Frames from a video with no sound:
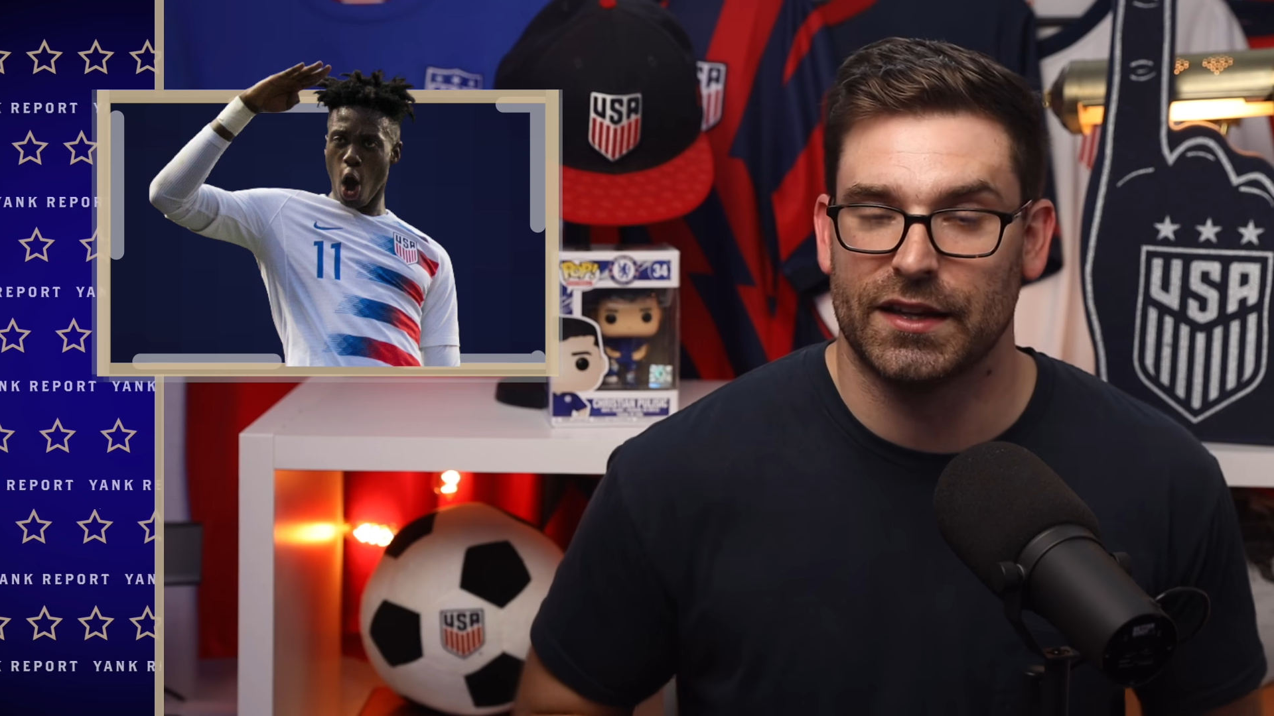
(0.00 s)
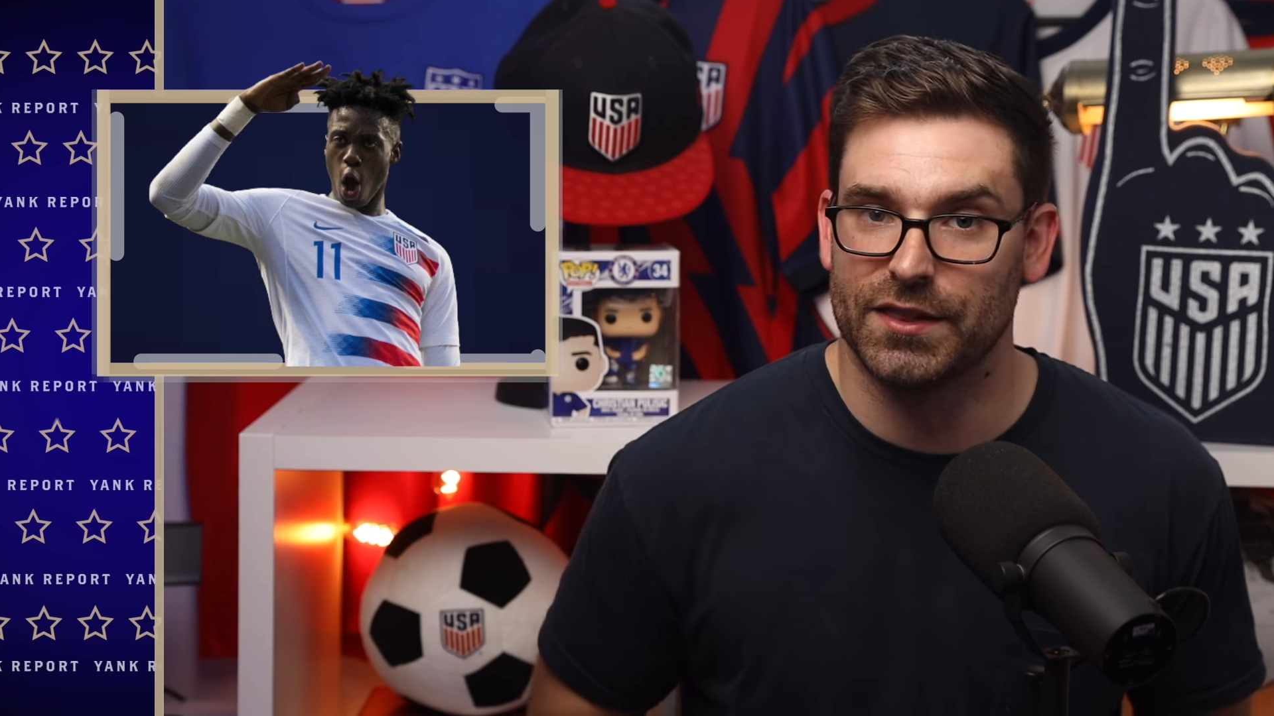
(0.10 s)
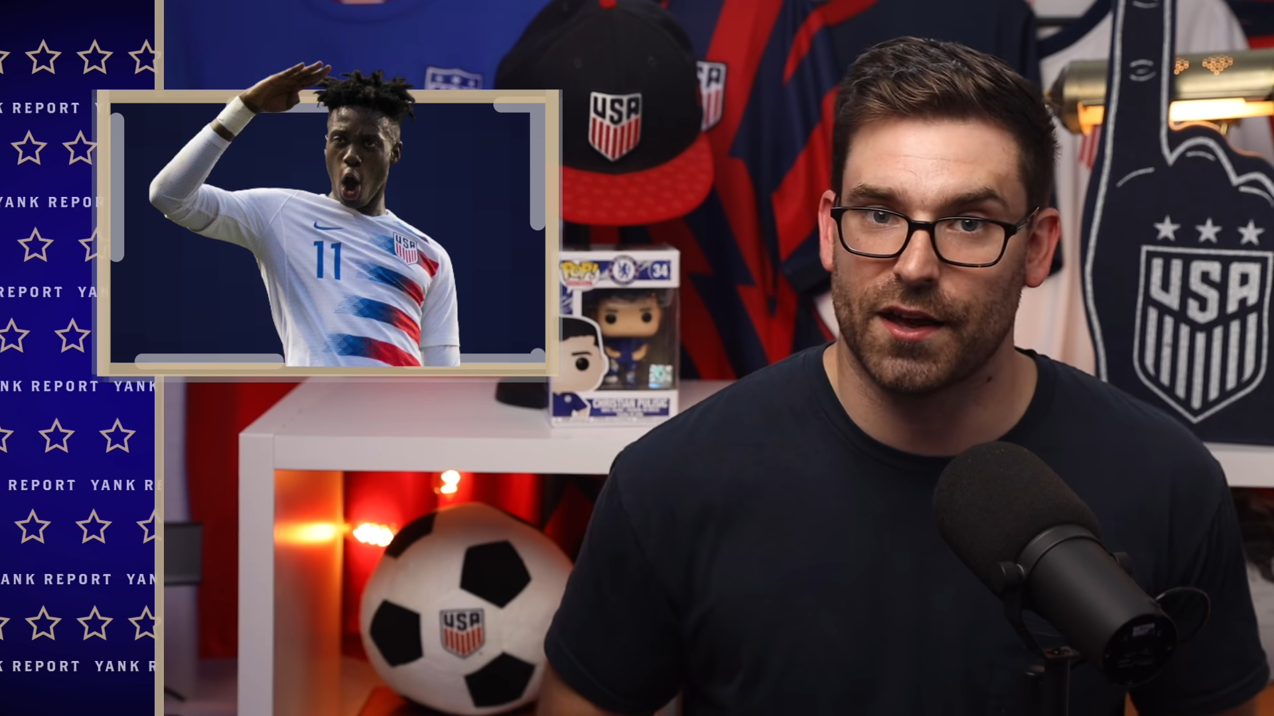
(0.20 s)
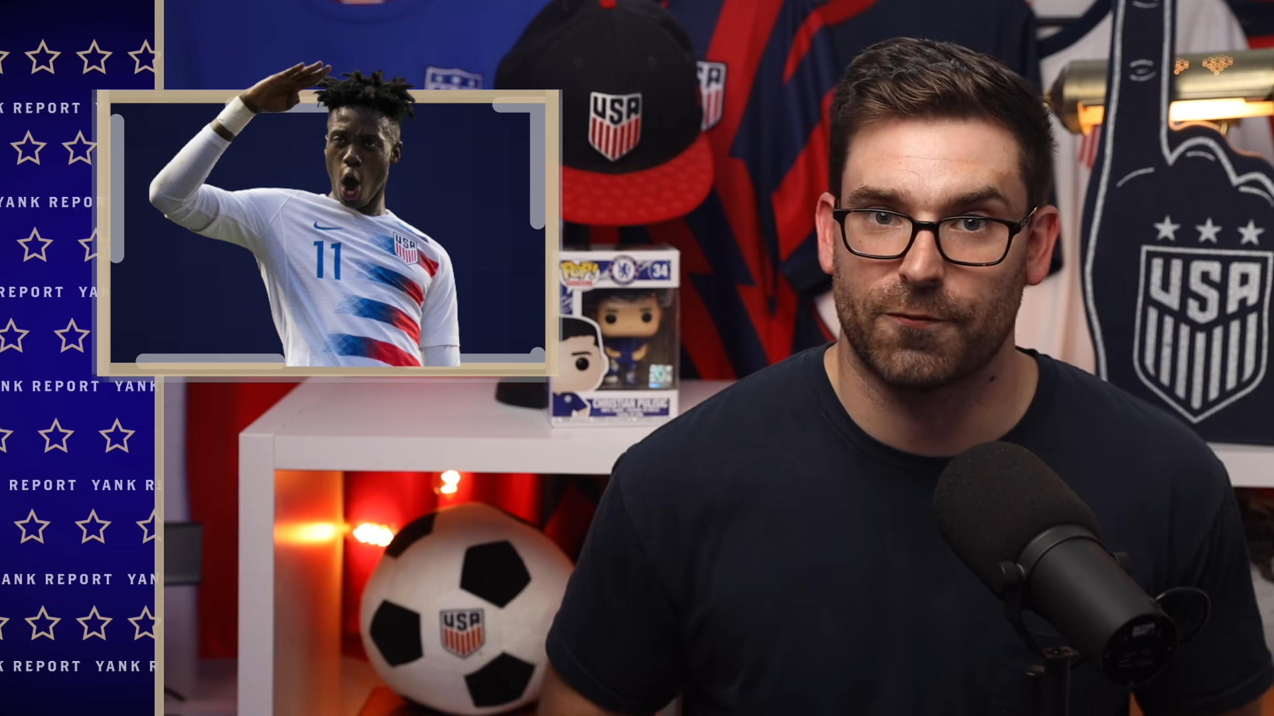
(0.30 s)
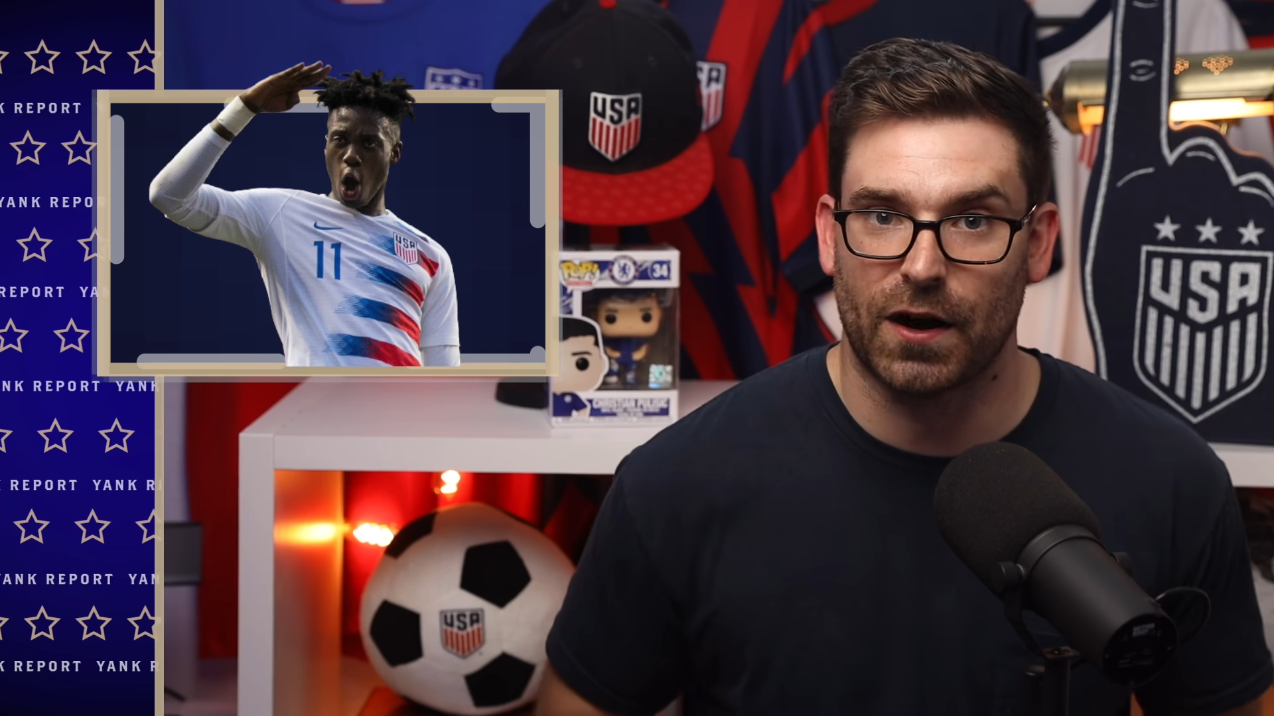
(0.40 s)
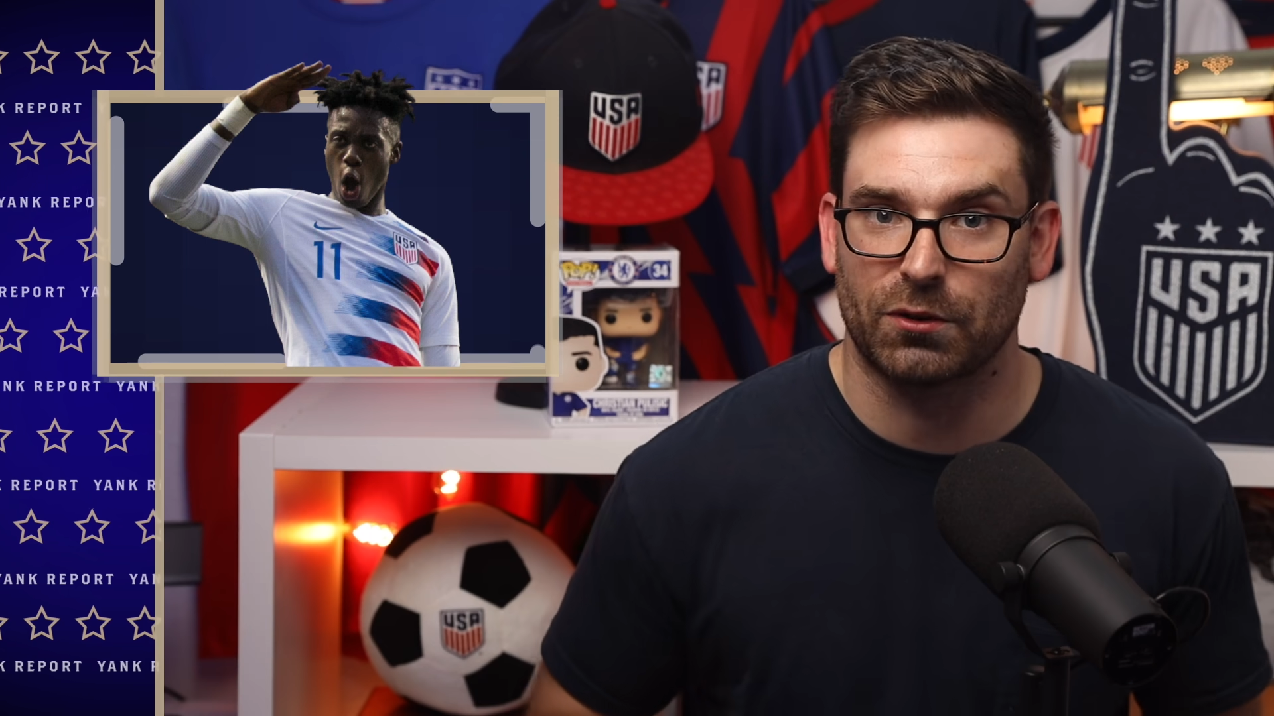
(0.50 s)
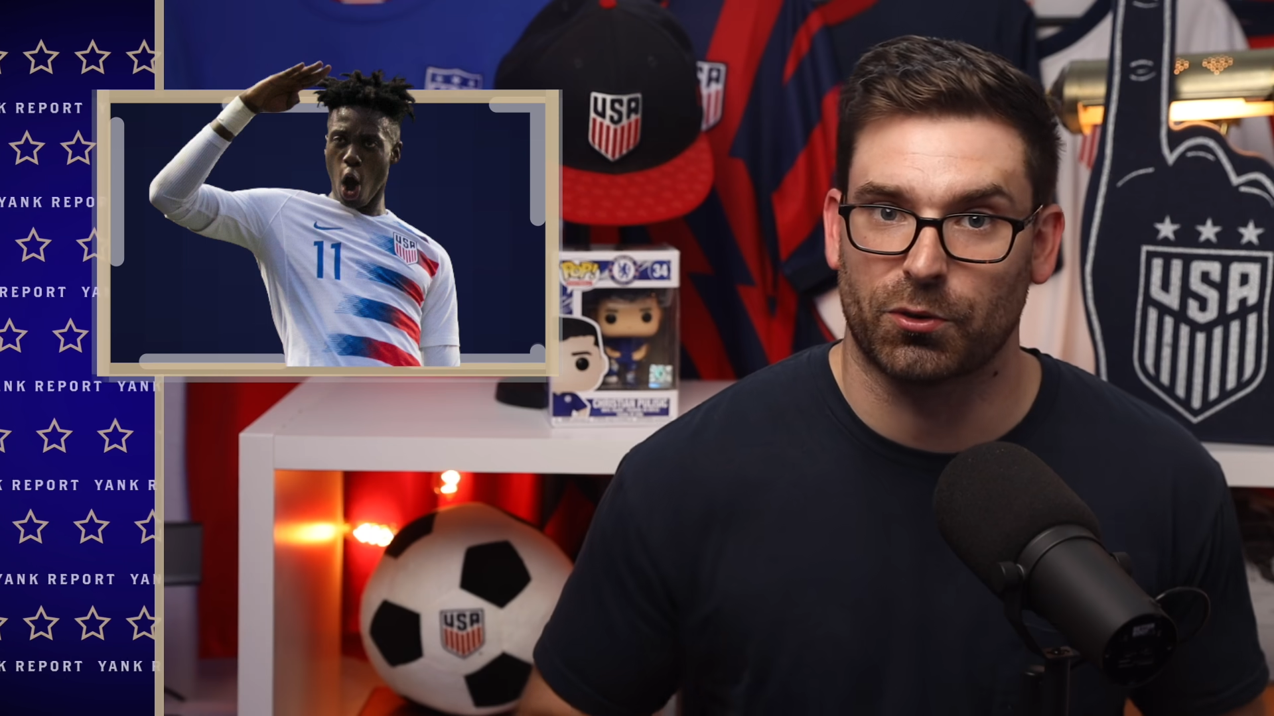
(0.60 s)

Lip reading: in that final